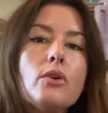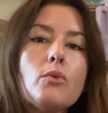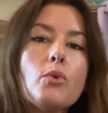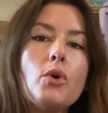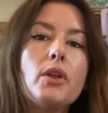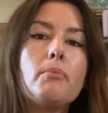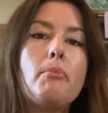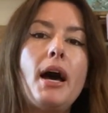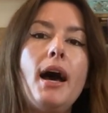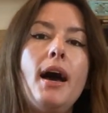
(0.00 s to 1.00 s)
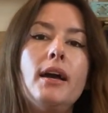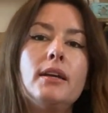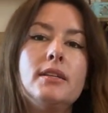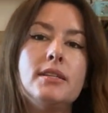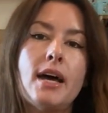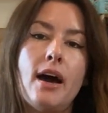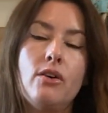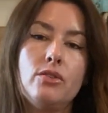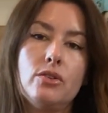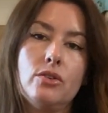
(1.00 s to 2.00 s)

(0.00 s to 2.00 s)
roll it back and down.